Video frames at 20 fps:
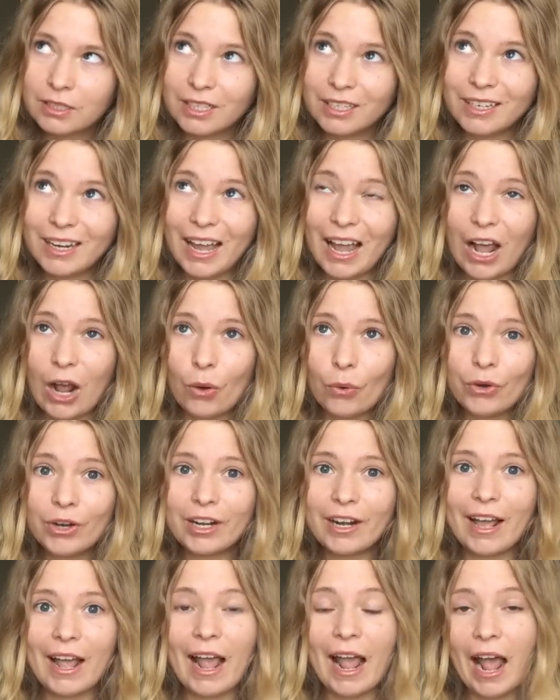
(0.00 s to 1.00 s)
an hour
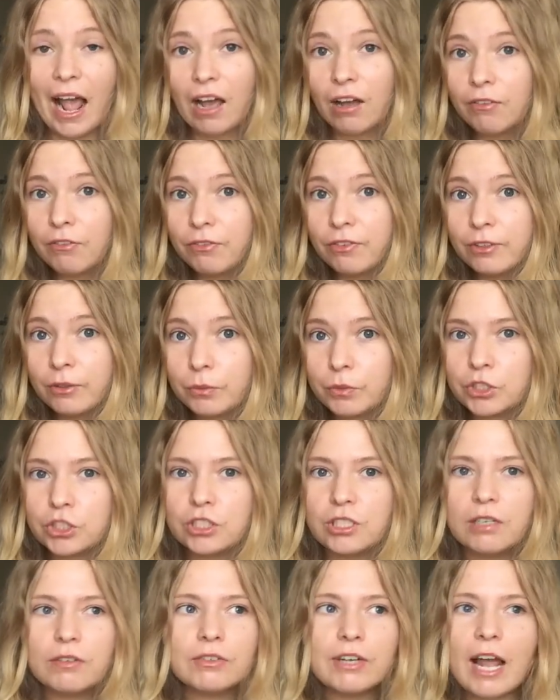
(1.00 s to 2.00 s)
and a half,
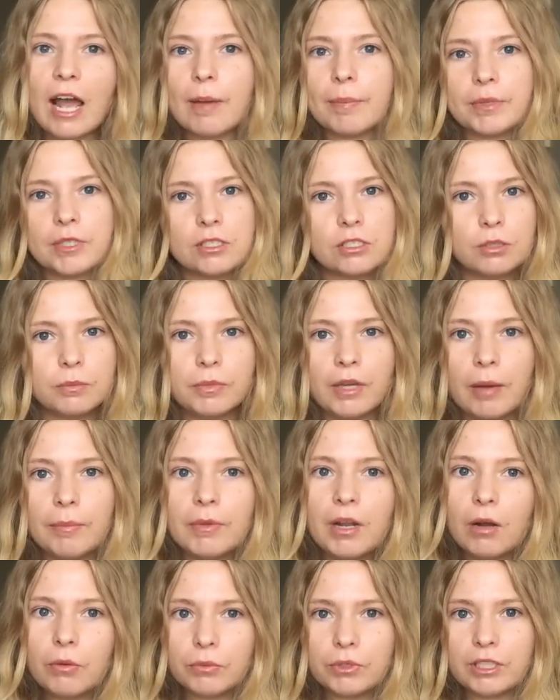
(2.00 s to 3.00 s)
which never happens to me.
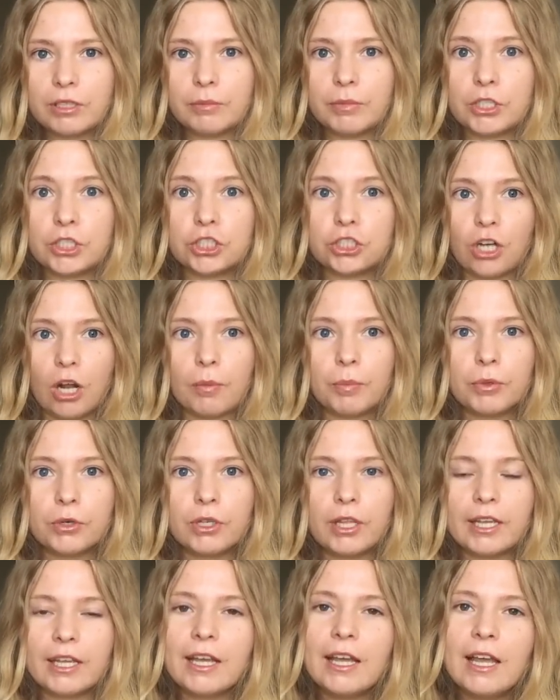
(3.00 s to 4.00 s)
I'm not really a big shopper.
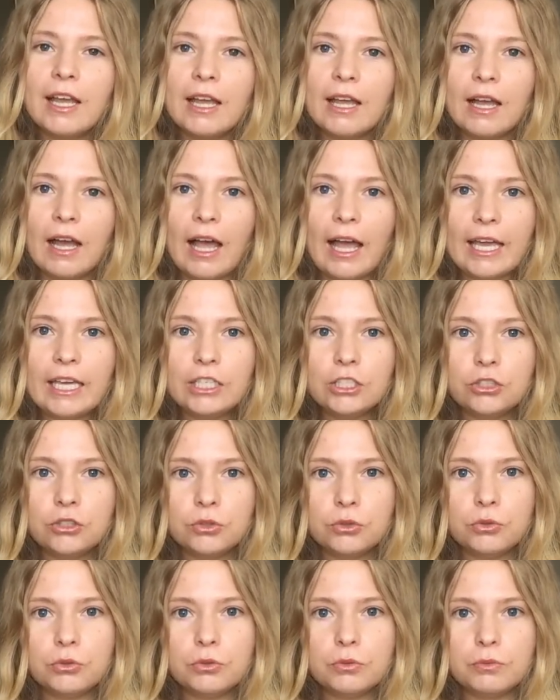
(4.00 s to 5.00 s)
Like I
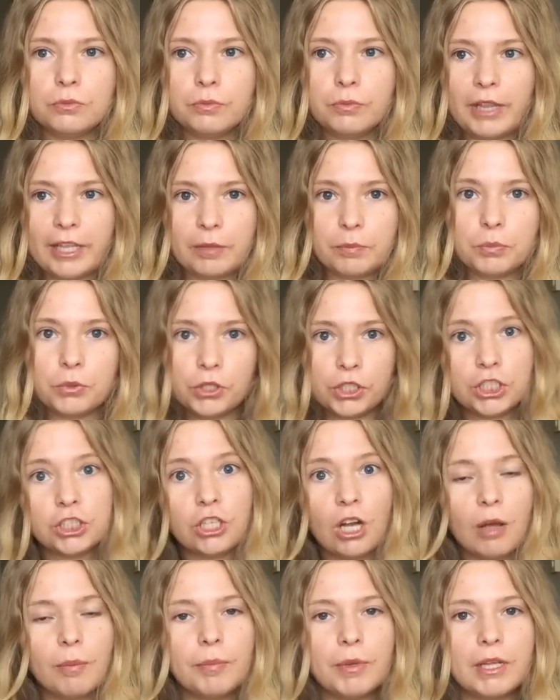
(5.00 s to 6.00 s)
do like
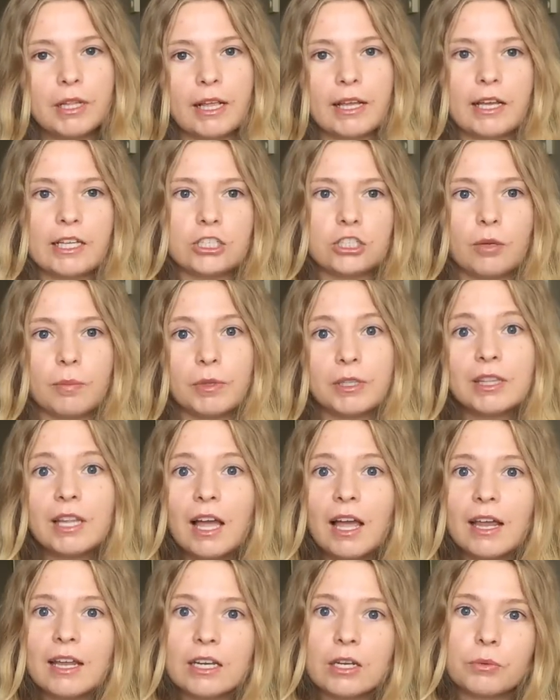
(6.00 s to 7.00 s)
pre-shopping, like I shop
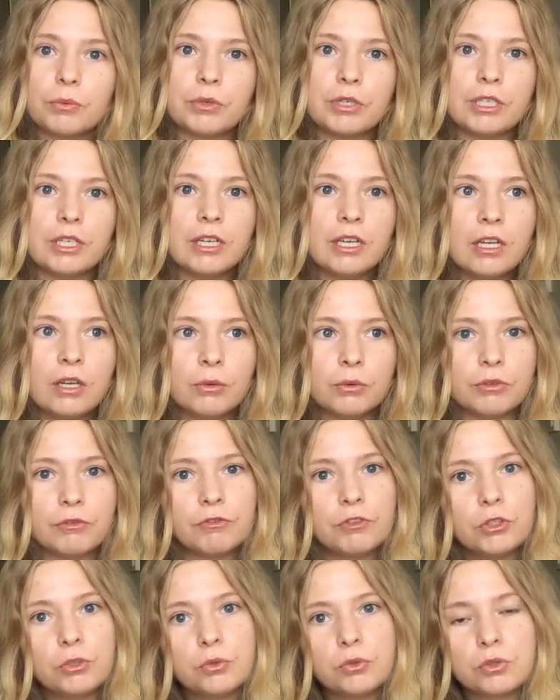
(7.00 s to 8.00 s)
online, I read
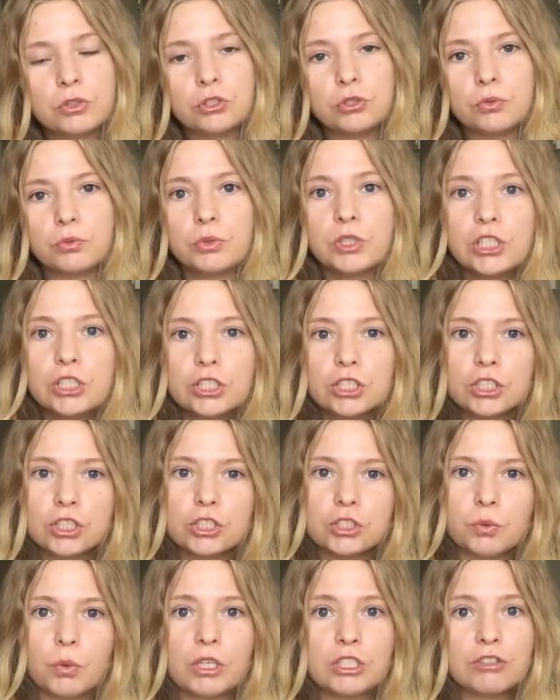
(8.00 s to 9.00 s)
reviews, do
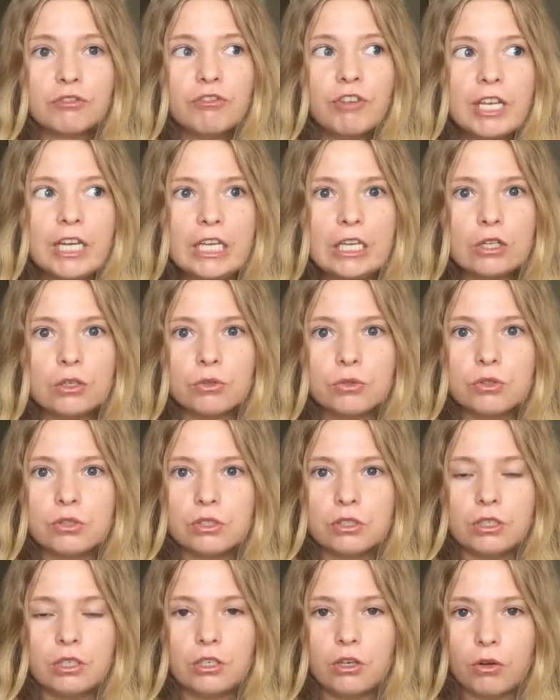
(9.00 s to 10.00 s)
research, watch
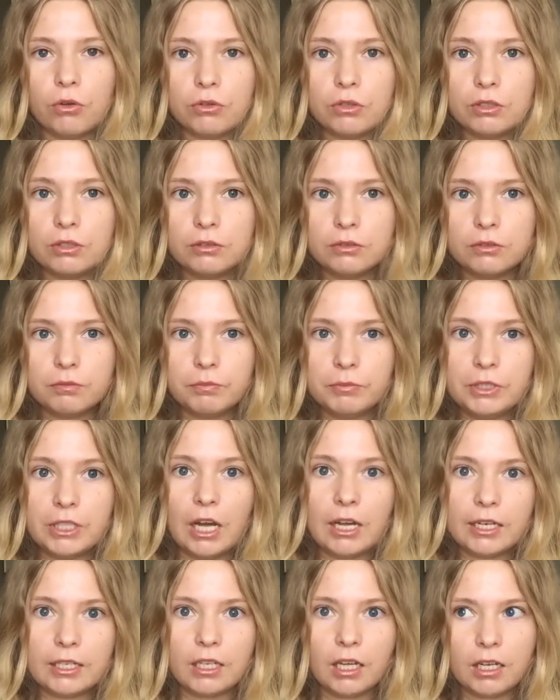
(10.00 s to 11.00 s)
videos, you know,
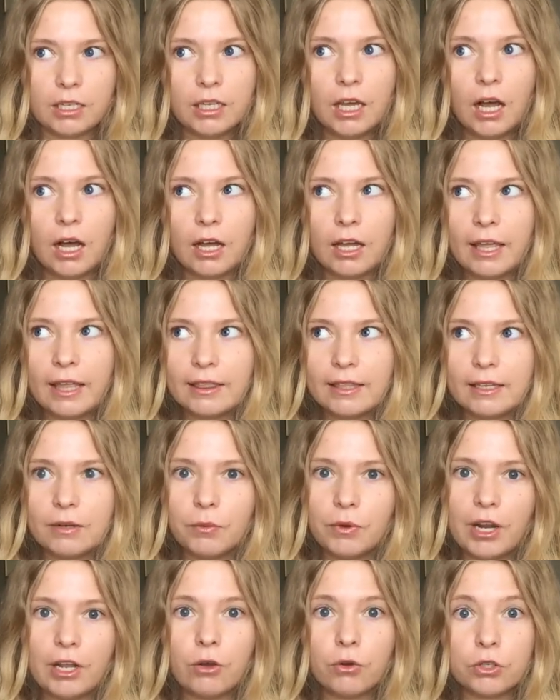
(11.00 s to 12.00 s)
yada yada yada and then
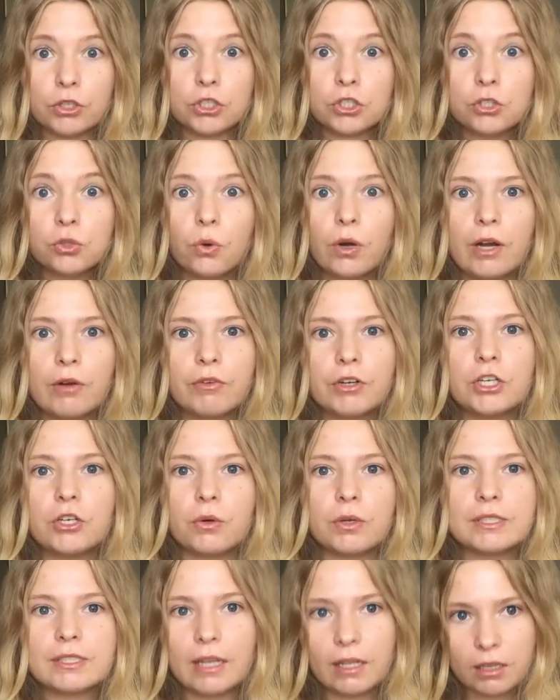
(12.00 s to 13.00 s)
when i go to the store i already
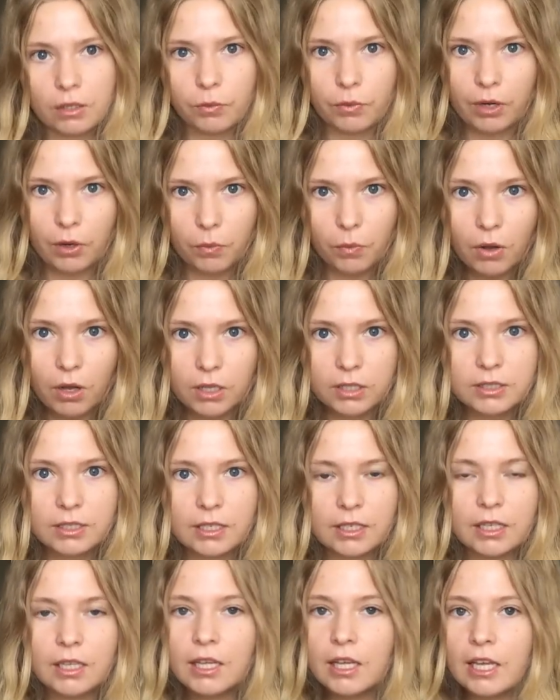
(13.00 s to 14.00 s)
know exactly what i want
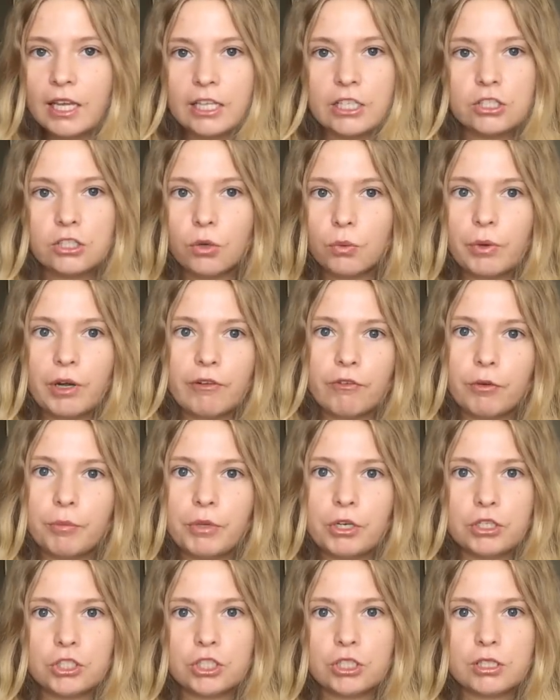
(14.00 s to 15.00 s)
and it, it's so rare for
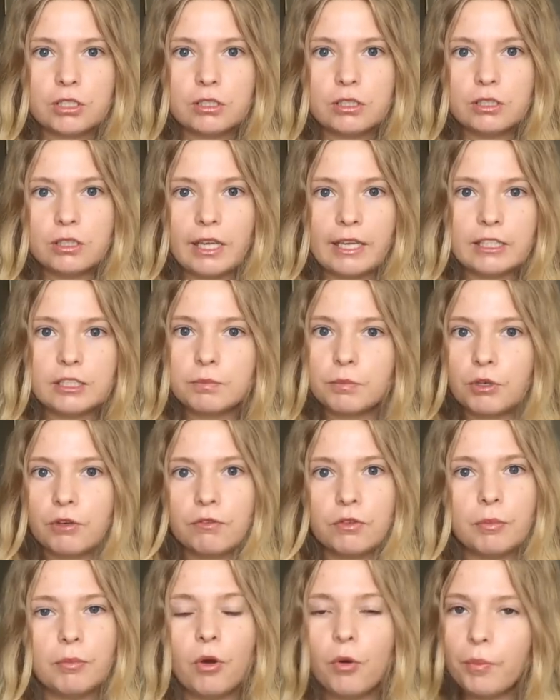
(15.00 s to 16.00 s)
me to just like spur
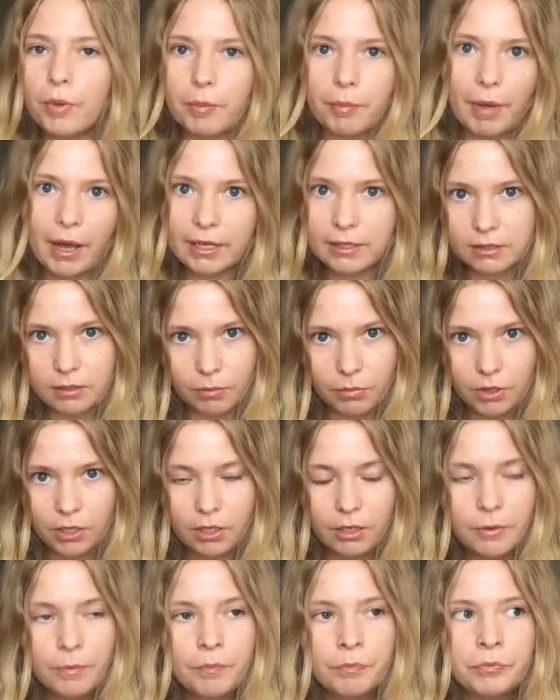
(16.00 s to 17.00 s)
of the moment buy
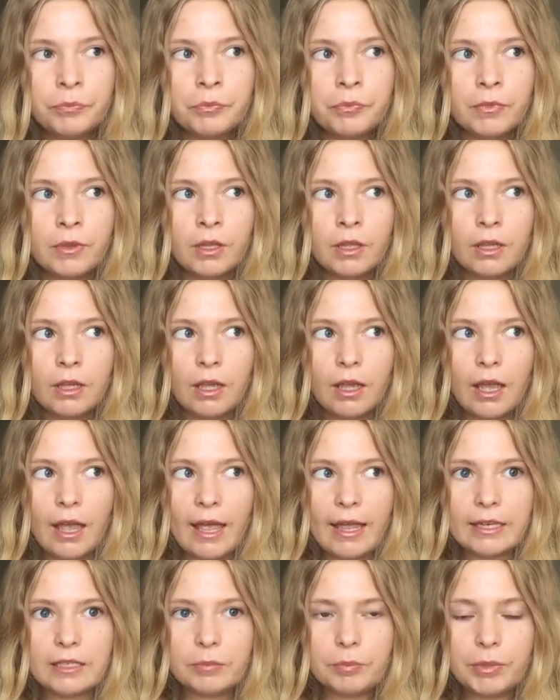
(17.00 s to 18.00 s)
something
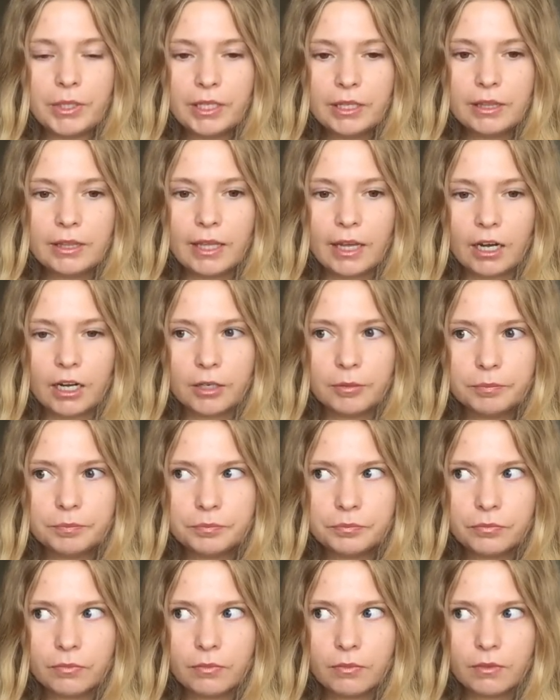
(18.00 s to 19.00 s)
and being there
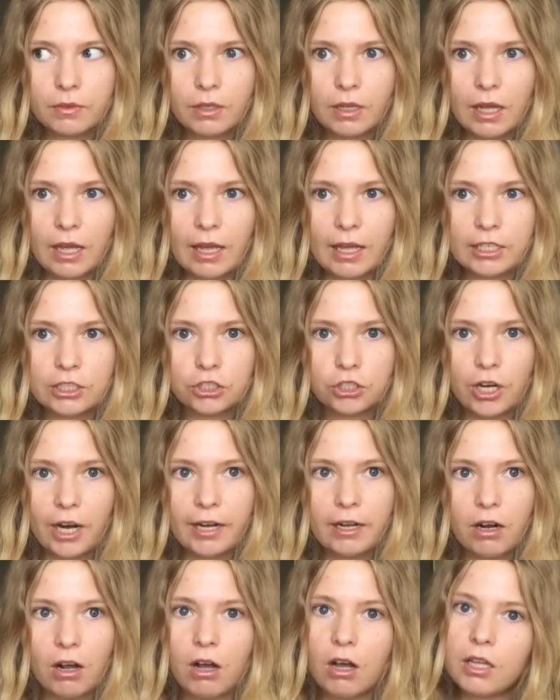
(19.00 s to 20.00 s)
i
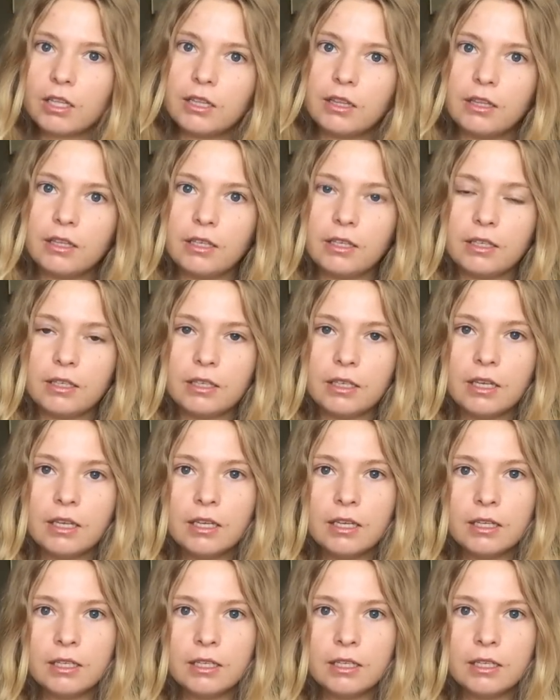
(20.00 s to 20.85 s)
tried on the